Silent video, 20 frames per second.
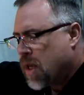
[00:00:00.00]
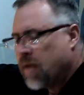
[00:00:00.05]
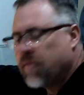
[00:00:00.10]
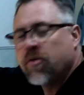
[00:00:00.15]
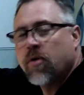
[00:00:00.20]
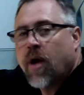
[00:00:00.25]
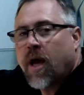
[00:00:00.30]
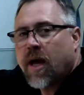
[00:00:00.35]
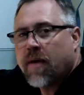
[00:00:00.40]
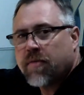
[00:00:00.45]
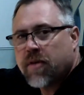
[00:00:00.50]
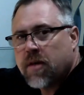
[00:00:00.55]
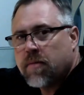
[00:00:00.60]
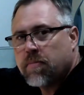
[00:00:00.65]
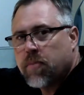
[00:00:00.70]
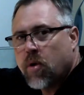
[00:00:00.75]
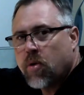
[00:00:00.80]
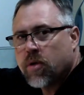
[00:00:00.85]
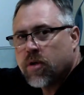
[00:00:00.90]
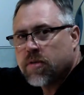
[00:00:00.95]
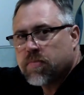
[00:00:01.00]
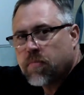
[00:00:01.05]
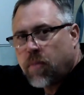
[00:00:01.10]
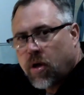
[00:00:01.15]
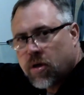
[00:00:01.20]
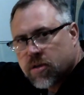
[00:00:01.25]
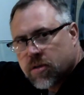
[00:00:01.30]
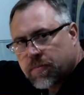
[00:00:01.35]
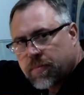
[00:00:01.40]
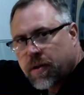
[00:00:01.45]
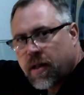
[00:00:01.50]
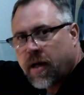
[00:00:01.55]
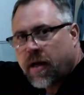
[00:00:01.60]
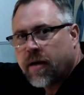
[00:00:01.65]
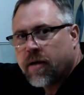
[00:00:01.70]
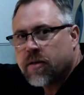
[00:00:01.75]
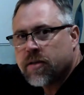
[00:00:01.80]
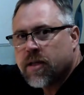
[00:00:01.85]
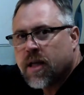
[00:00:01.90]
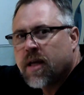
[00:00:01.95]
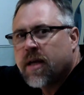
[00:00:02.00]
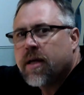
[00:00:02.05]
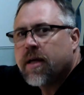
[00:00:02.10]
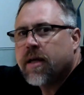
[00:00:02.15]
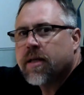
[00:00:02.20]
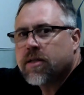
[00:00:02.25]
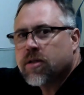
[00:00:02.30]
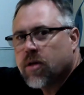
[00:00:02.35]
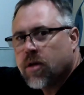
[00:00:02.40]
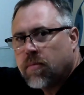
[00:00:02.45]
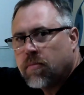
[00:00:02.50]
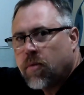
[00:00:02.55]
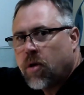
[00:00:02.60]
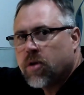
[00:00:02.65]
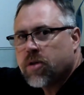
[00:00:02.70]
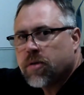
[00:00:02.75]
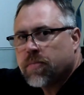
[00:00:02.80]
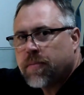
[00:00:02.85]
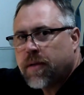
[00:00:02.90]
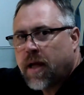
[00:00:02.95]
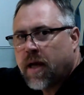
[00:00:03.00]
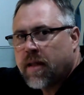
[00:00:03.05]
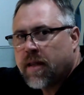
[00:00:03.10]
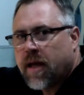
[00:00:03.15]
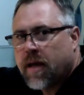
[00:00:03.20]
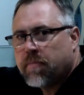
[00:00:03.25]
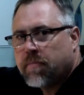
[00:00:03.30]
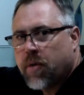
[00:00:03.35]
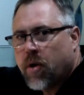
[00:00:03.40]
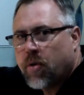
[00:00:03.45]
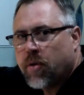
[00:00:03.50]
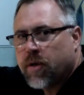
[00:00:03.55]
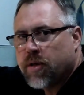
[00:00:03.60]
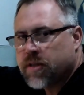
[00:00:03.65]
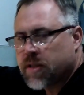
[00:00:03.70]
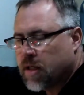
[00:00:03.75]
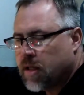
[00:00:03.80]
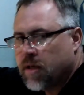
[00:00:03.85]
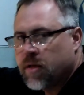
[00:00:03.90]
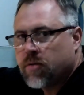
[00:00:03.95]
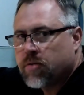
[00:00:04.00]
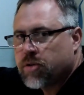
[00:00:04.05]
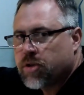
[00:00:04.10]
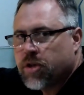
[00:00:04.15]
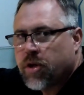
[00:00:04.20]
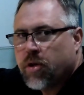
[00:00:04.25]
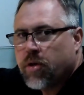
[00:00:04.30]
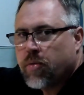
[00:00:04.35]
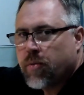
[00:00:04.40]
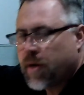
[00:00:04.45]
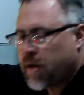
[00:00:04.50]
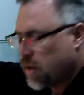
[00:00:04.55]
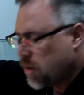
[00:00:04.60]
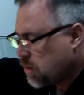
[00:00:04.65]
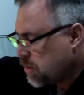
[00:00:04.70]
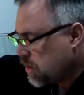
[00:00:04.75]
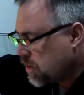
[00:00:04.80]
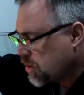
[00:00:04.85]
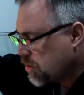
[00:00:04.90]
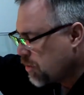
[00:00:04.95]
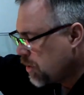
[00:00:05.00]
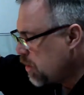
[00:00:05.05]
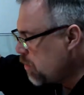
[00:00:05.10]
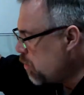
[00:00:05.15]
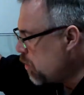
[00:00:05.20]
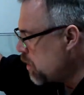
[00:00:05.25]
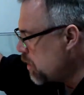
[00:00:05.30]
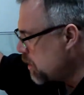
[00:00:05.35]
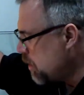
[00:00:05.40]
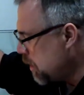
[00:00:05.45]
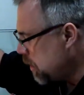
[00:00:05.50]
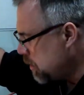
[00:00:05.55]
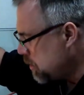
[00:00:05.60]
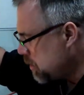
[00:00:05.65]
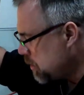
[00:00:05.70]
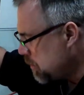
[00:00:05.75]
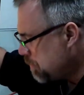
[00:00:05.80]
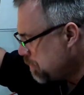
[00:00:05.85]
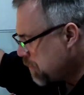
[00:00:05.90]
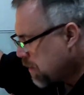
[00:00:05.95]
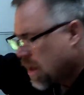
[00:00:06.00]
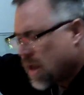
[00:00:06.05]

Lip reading: If you have any bonus multipliers, it's going to multiply that bonus, and it'll show you right here on the screen what it does.